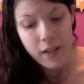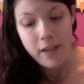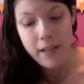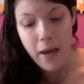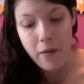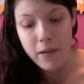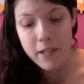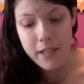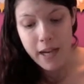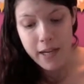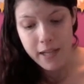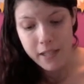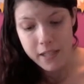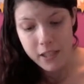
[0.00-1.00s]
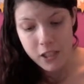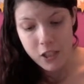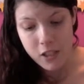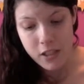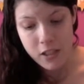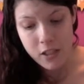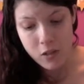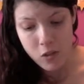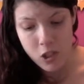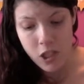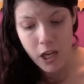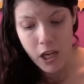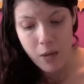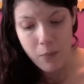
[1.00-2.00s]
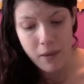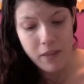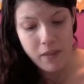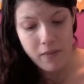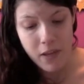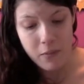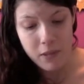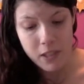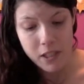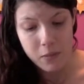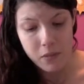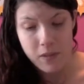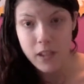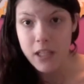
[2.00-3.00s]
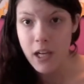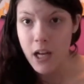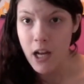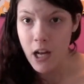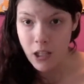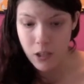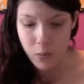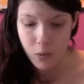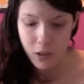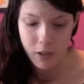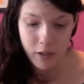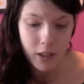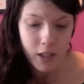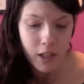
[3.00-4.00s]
Now her dad has a new job and the family is moving to Hollywood.